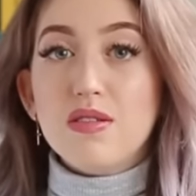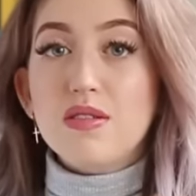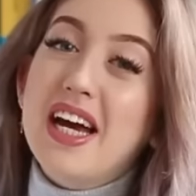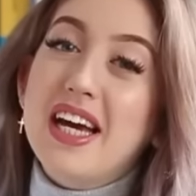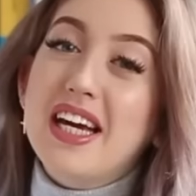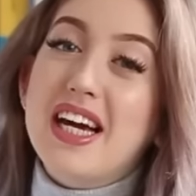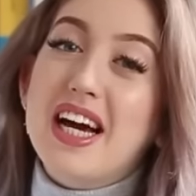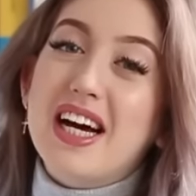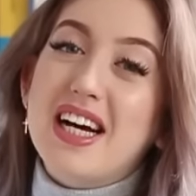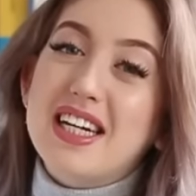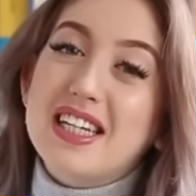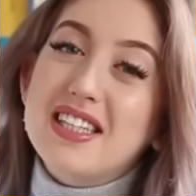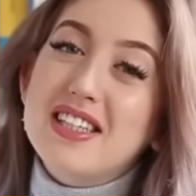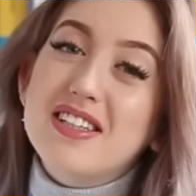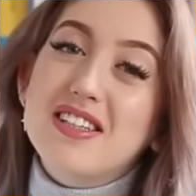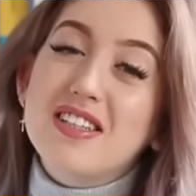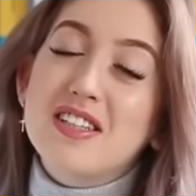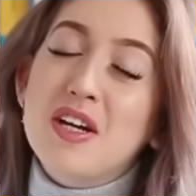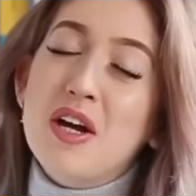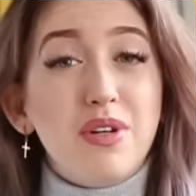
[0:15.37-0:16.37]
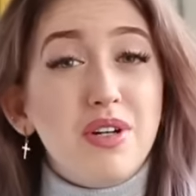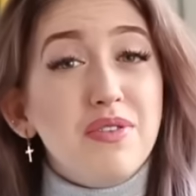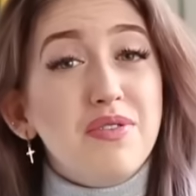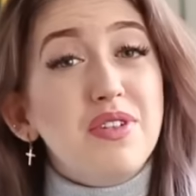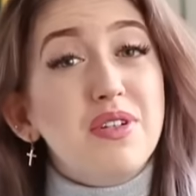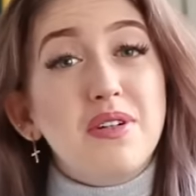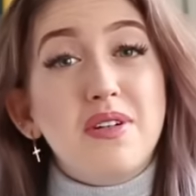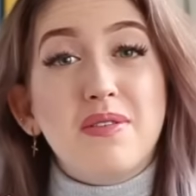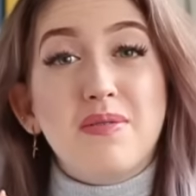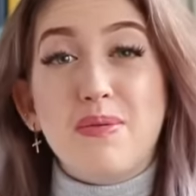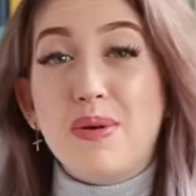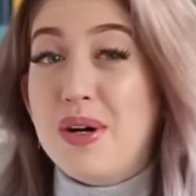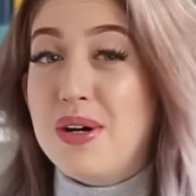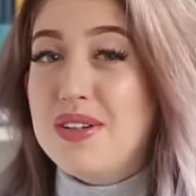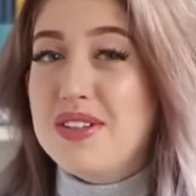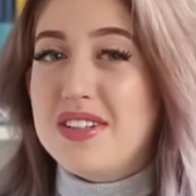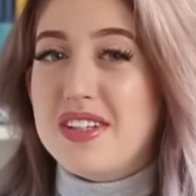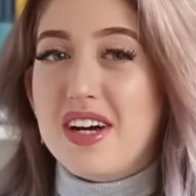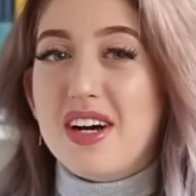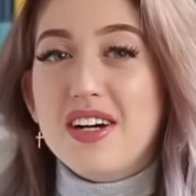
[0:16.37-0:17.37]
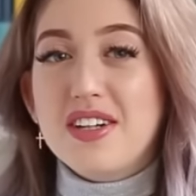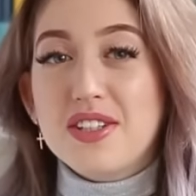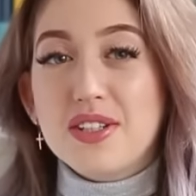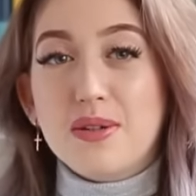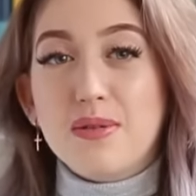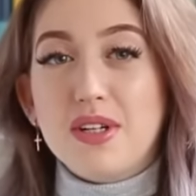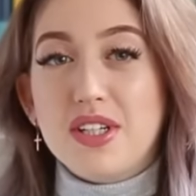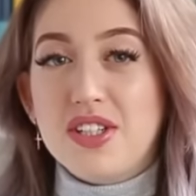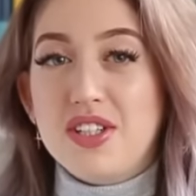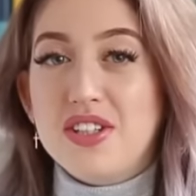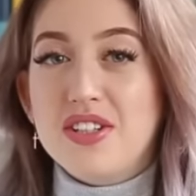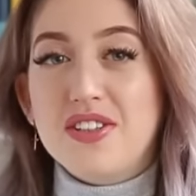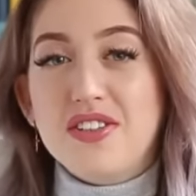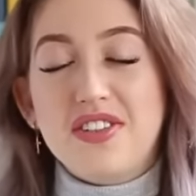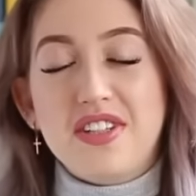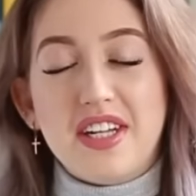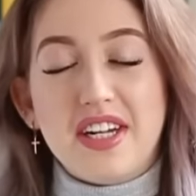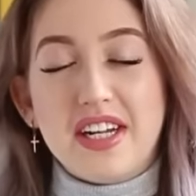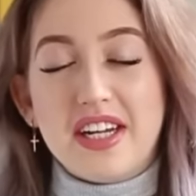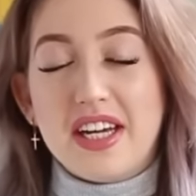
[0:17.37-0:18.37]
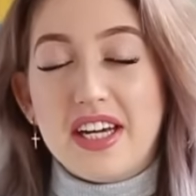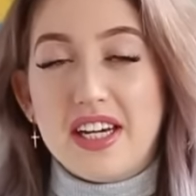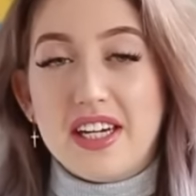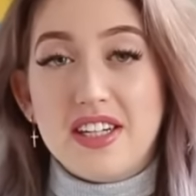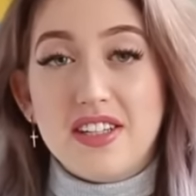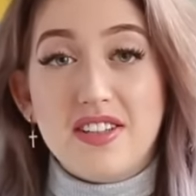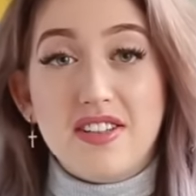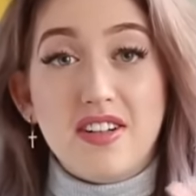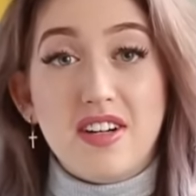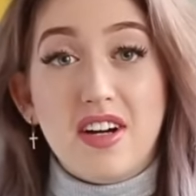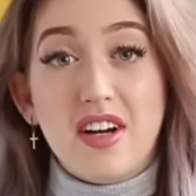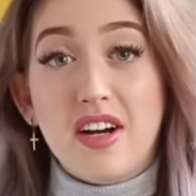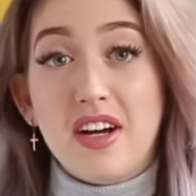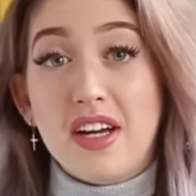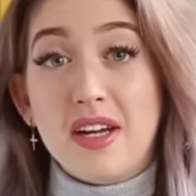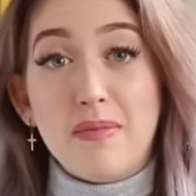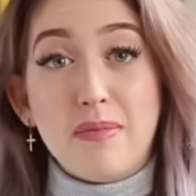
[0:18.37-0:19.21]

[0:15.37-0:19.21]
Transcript: Hey guys! One of the most asked questions that I get uh,